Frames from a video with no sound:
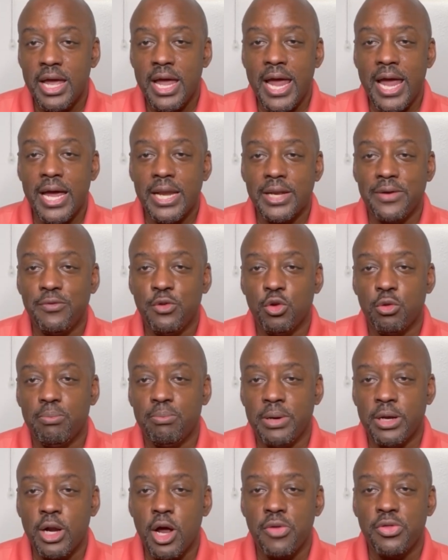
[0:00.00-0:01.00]
and if you've
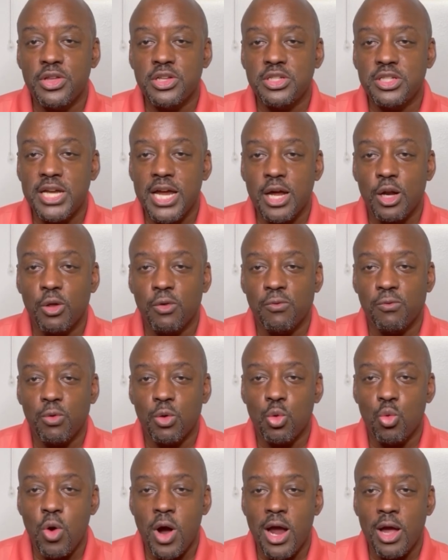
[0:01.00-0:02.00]
been on this channel for
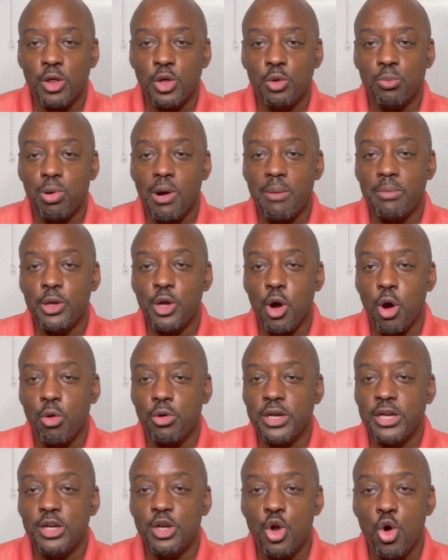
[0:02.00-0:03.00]
a while, you probably
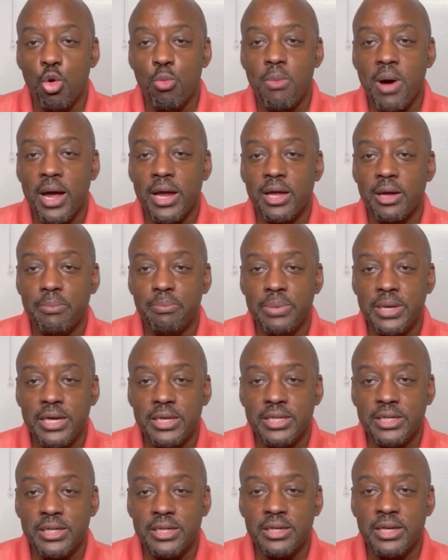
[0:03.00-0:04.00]
already know my
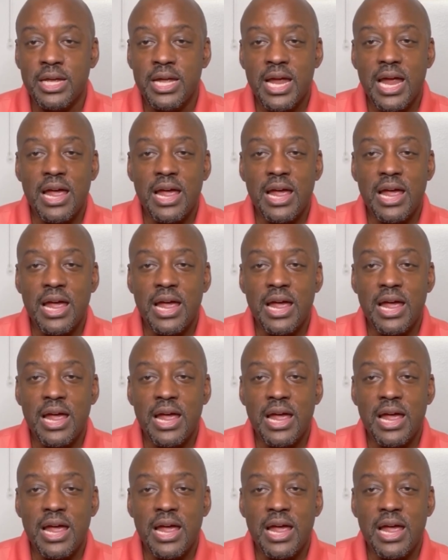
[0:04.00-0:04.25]
opinion,